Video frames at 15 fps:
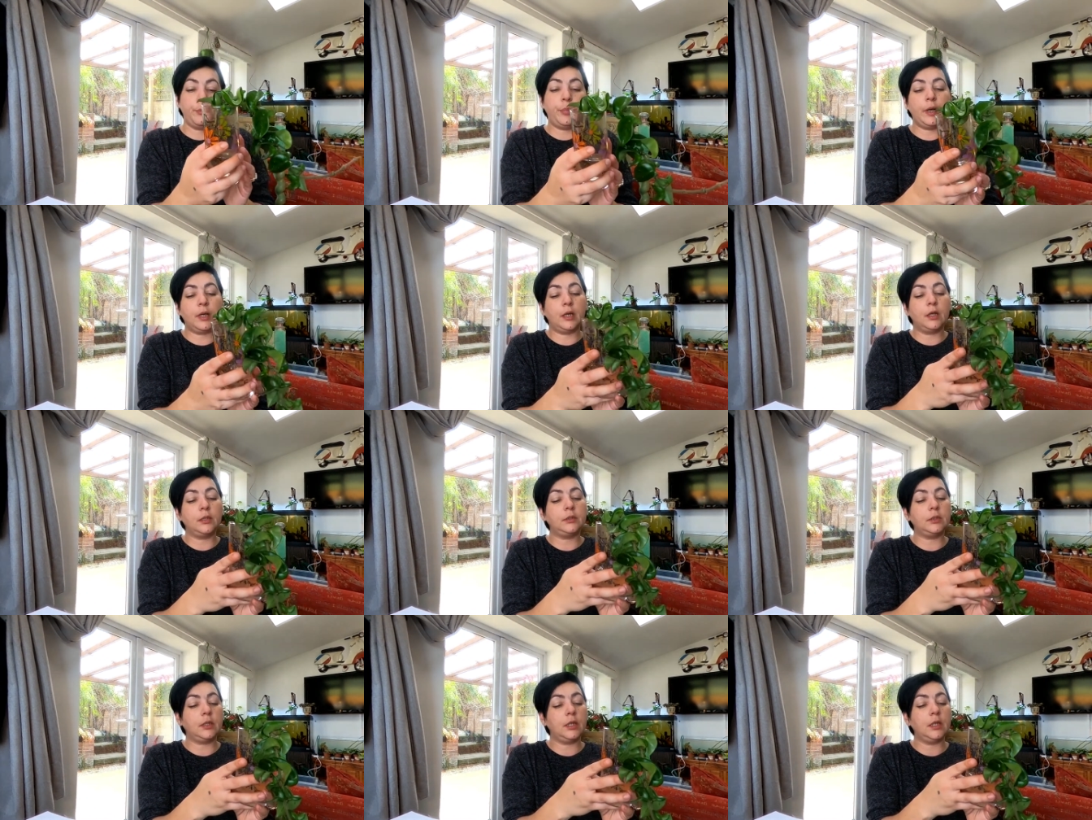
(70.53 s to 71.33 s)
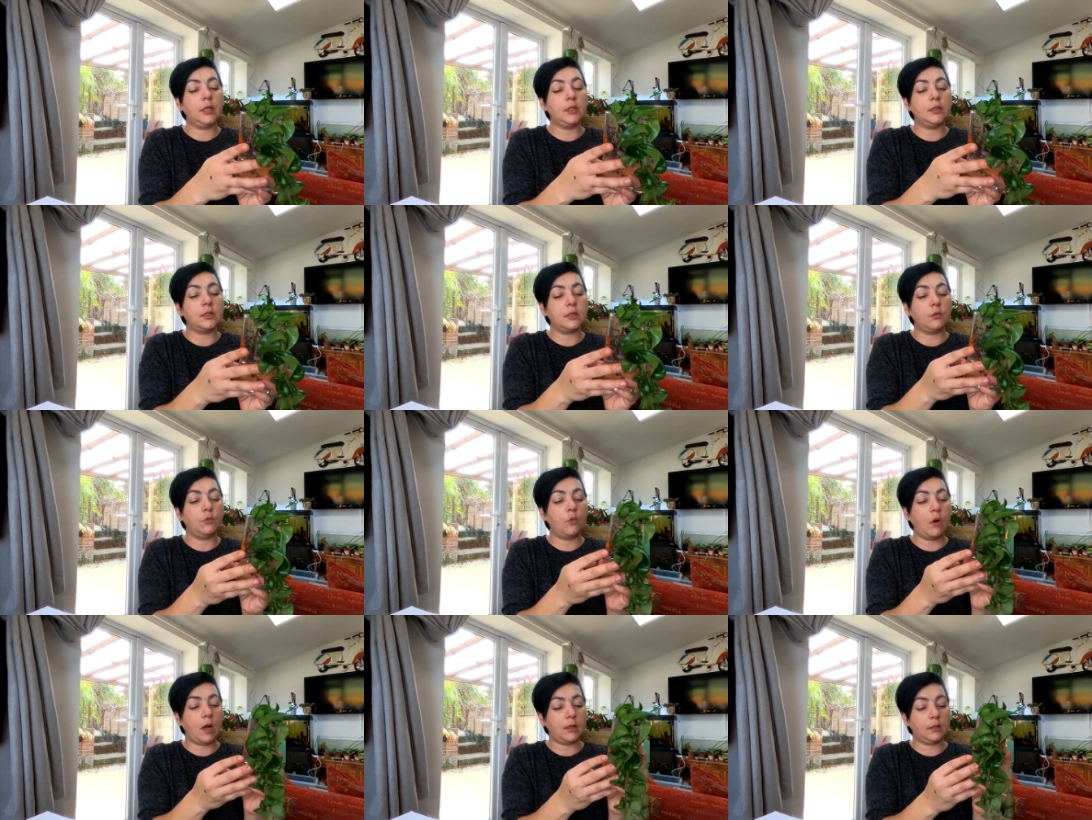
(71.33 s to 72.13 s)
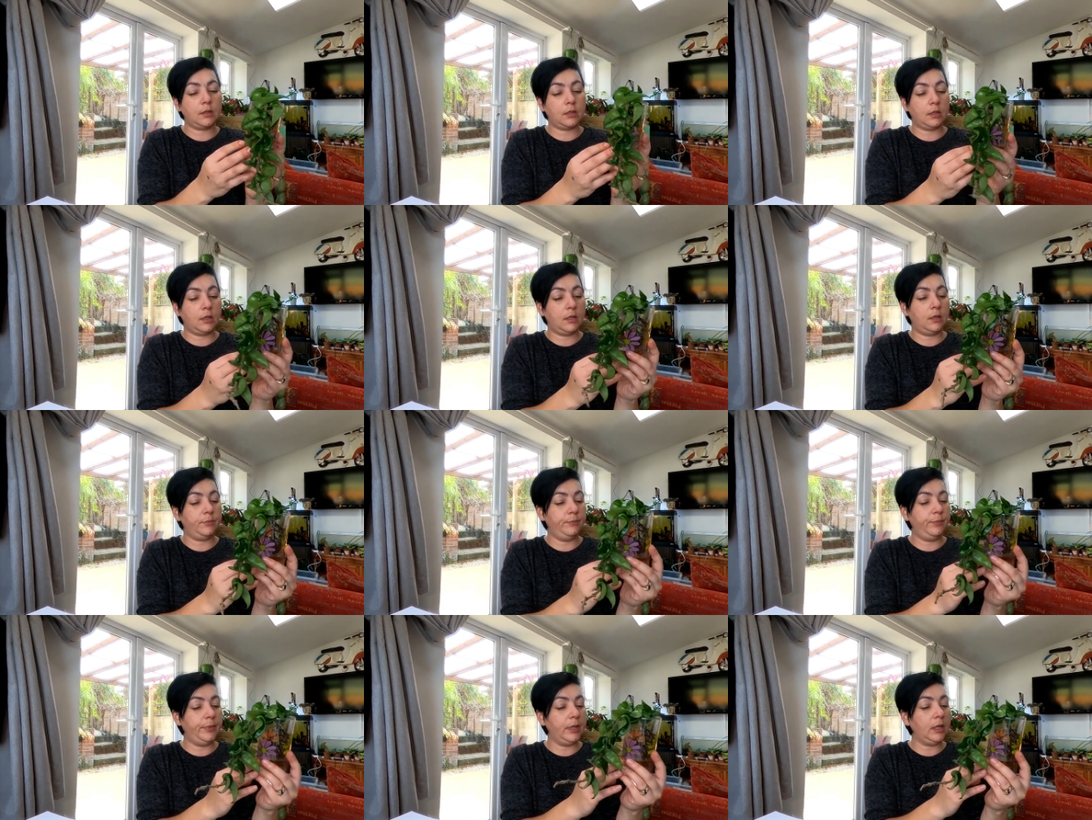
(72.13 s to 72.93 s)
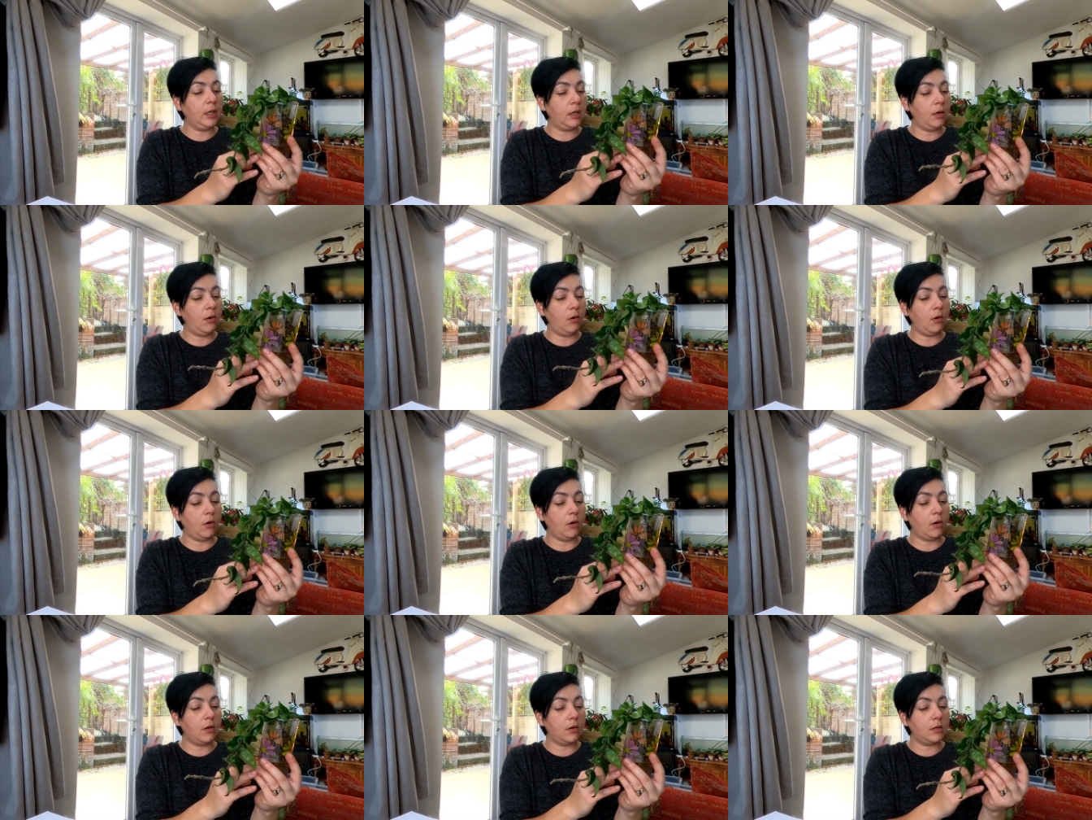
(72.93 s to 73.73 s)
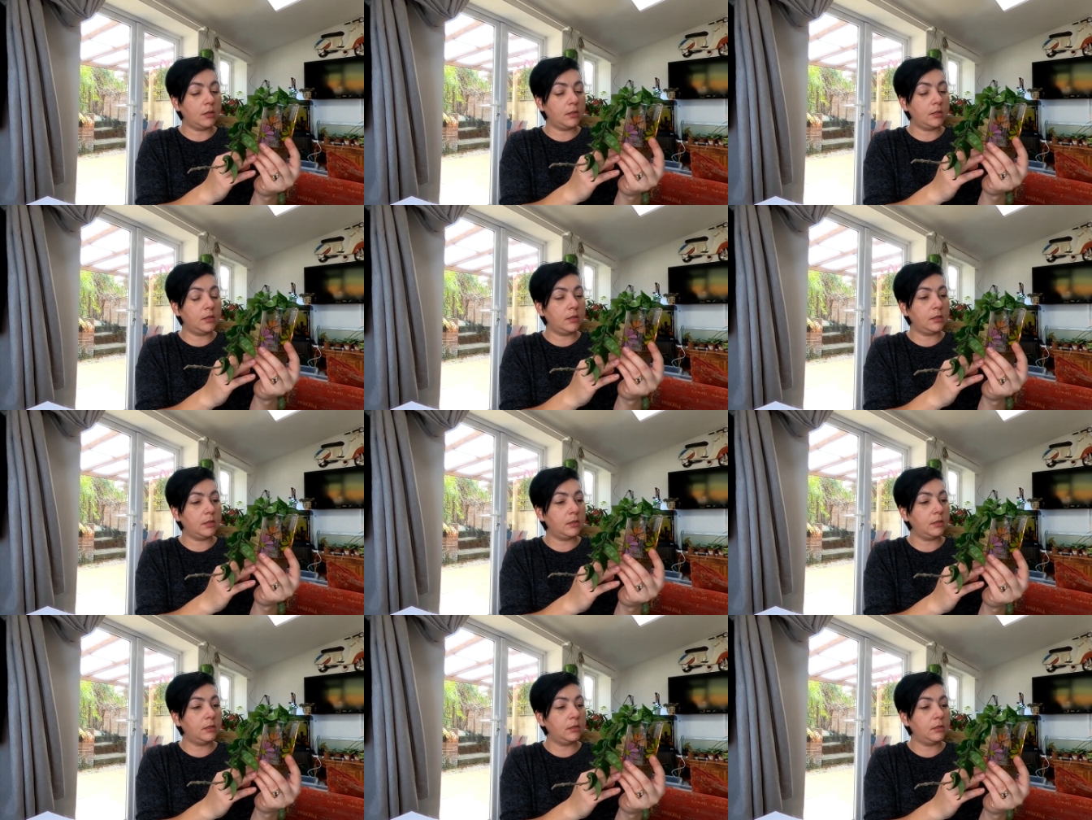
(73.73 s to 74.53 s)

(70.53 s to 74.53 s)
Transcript: but it's in water because